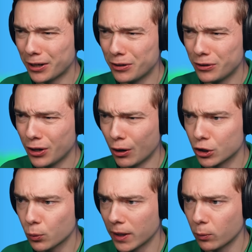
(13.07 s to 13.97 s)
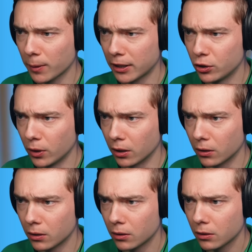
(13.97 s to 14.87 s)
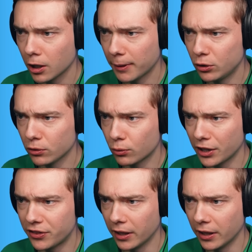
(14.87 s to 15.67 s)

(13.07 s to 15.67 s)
a nose. Wait, what am I doing? Am I doing the right